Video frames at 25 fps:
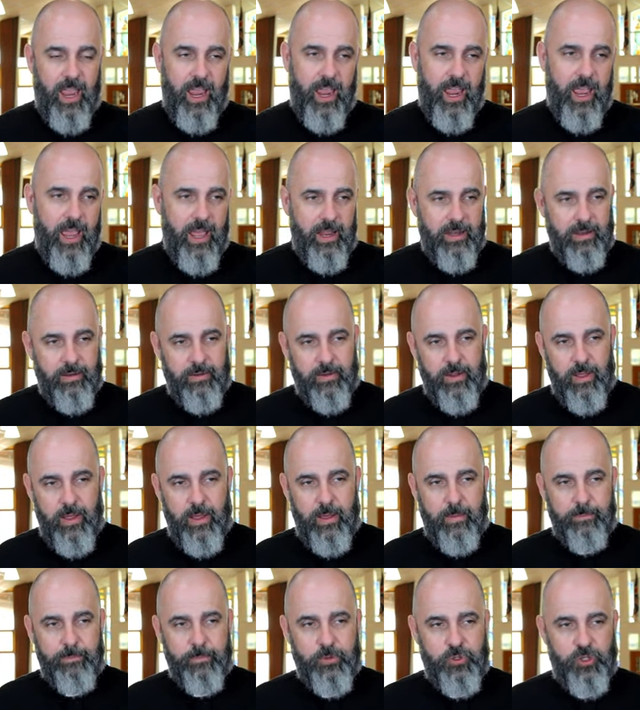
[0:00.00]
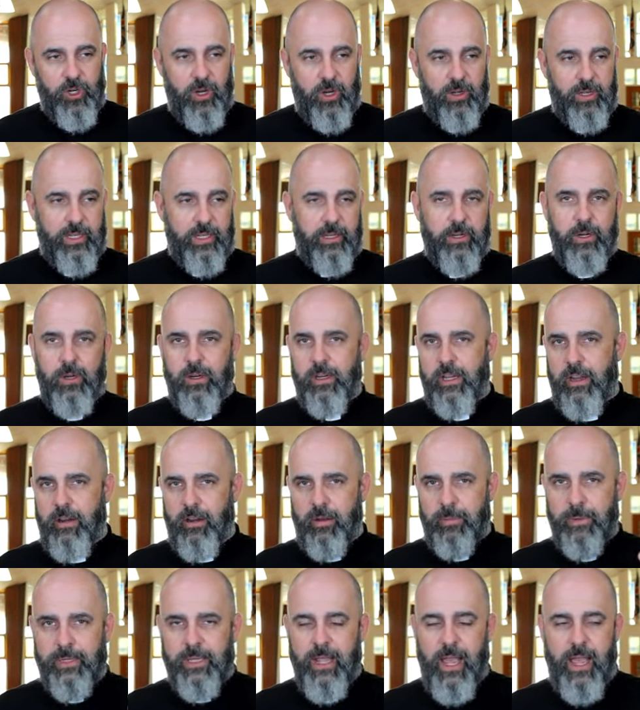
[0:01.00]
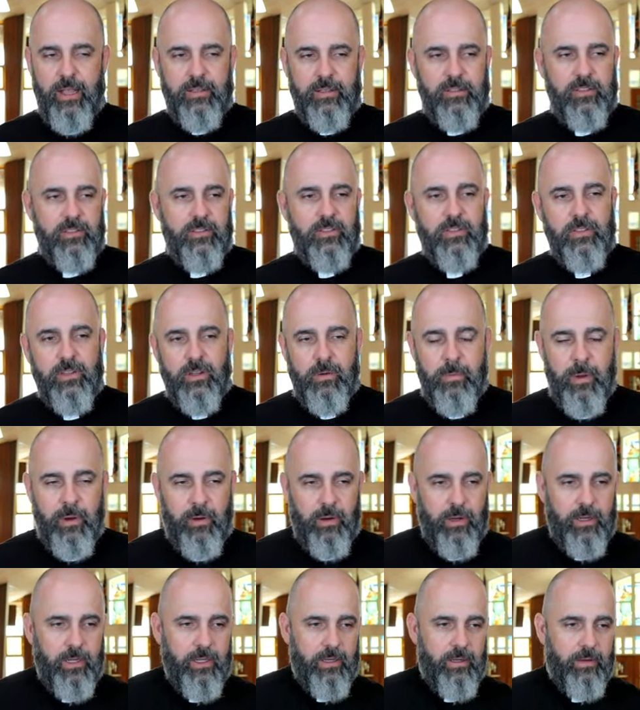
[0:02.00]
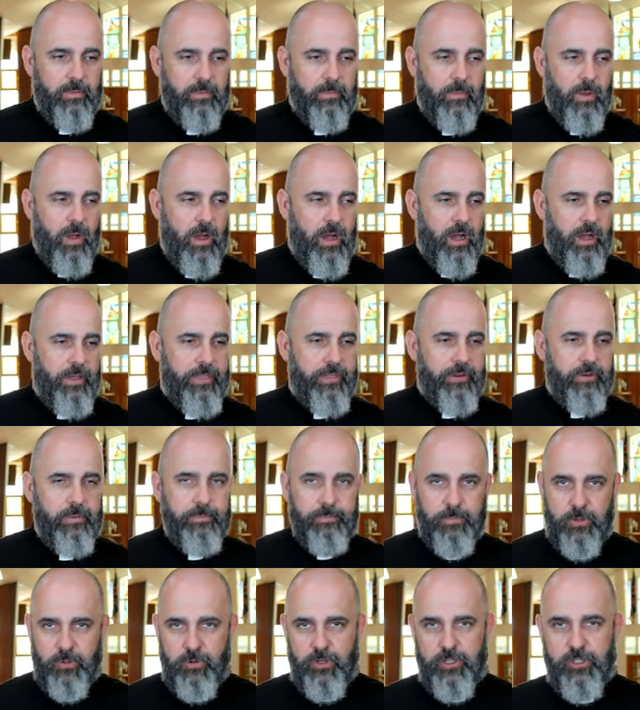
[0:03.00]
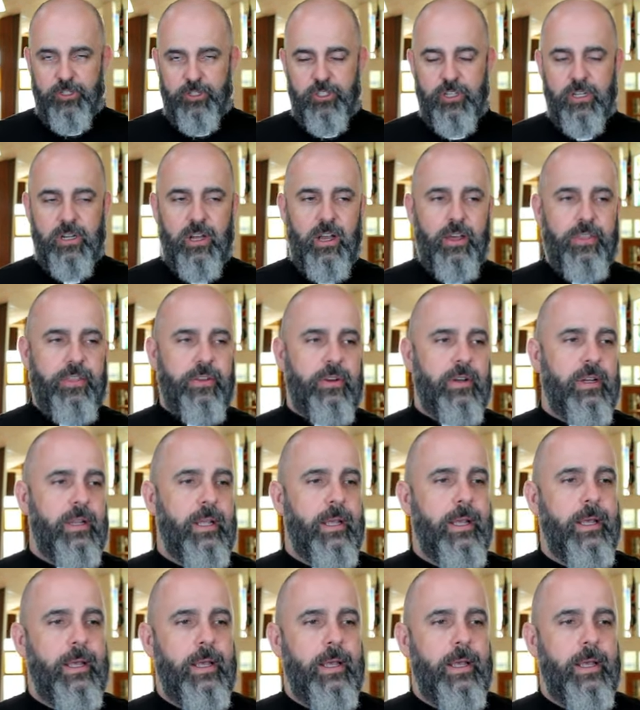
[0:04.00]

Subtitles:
and Charlie Kirk. Eric Metaxas is an American author, Christian author.